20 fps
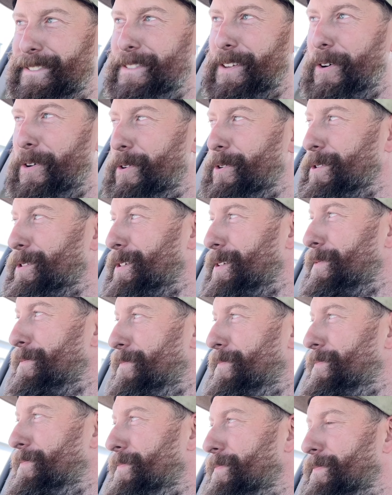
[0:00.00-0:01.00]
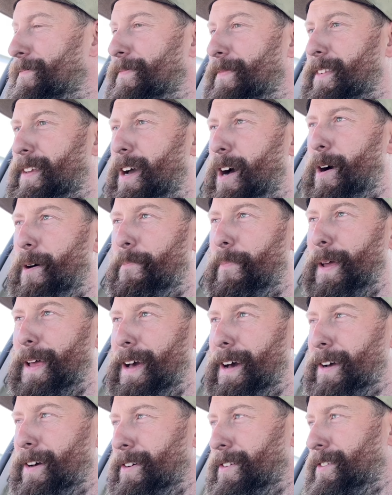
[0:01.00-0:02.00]
Awesome. Can't beat
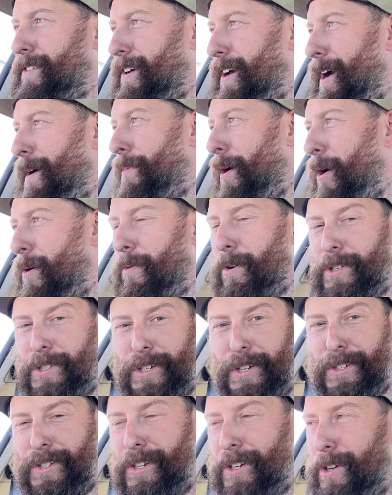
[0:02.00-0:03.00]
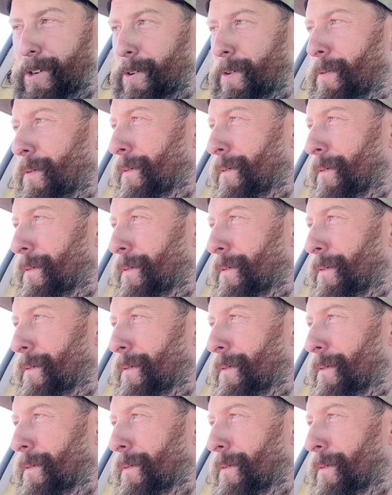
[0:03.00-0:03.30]
a good turbo, which is you.